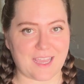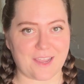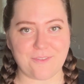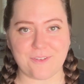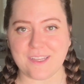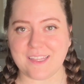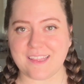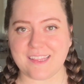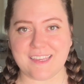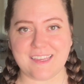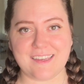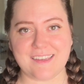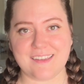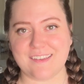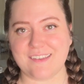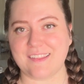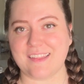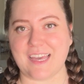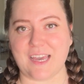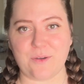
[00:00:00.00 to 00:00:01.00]

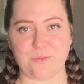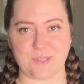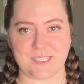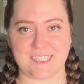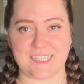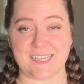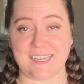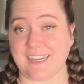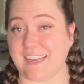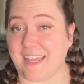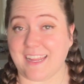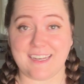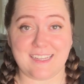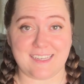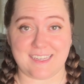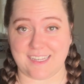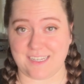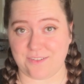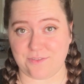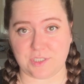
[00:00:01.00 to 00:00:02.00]
Everything that we see in
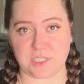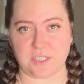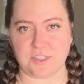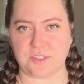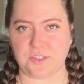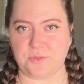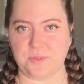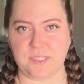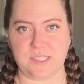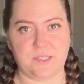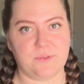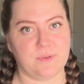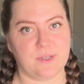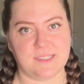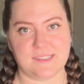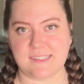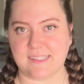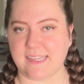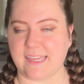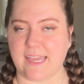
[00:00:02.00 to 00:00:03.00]
any kind of shelter really
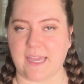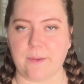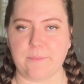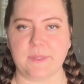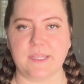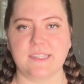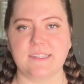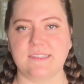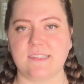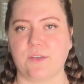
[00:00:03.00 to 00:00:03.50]
runs the gamut.